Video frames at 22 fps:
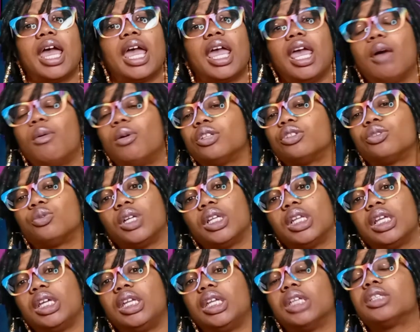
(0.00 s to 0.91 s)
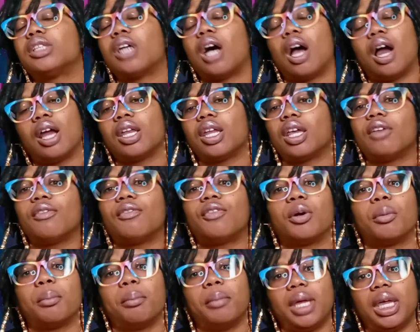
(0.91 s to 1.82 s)
It was really disheartening
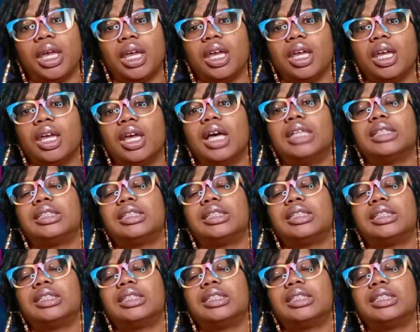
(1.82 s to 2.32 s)
for me